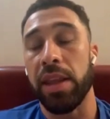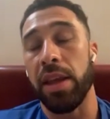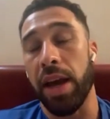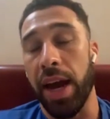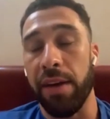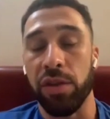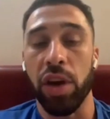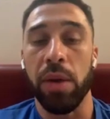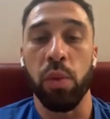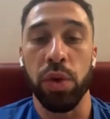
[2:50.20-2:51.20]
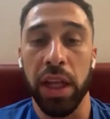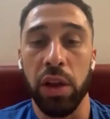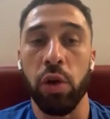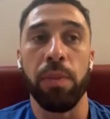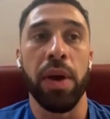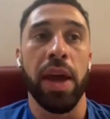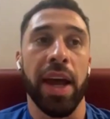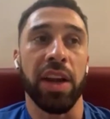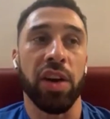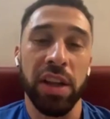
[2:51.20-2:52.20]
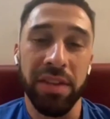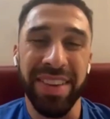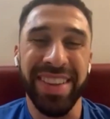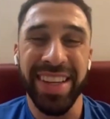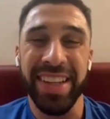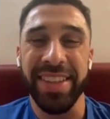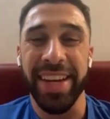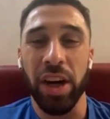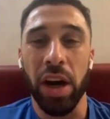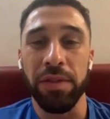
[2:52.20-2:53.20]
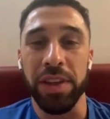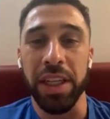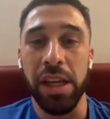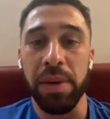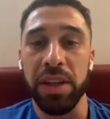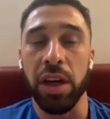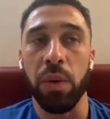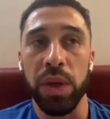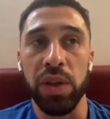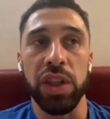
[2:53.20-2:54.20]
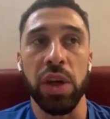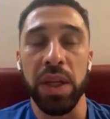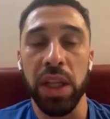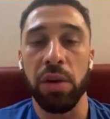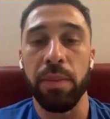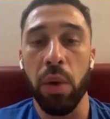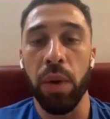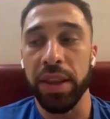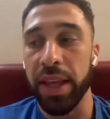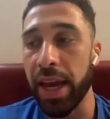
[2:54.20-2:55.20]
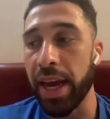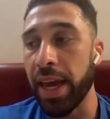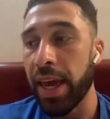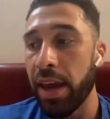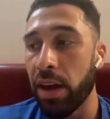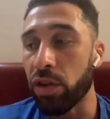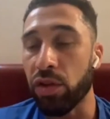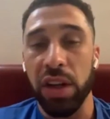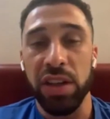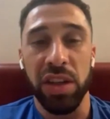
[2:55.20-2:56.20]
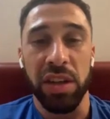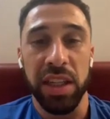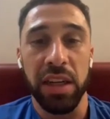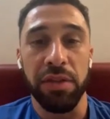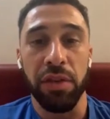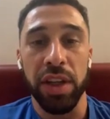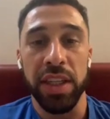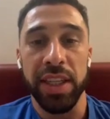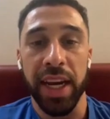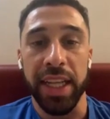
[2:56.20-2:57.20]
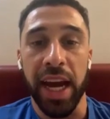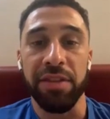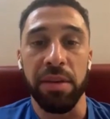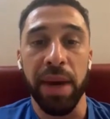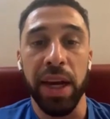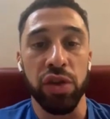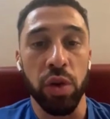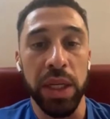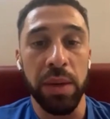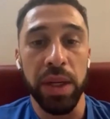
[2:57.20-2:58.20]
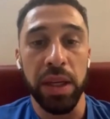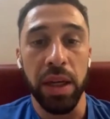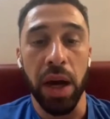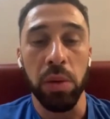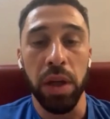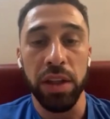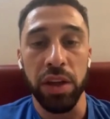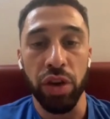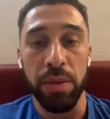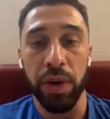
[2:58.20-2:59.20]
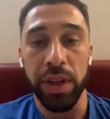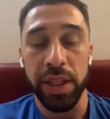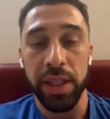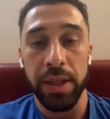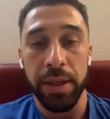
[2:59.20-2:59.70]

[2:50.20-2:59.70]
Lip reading: half time 1-0 up, and it didn't stay confidence a little bit, so we just knew we had to come out and just kind of solidify in the second half and make sure we hold on to the 3 points.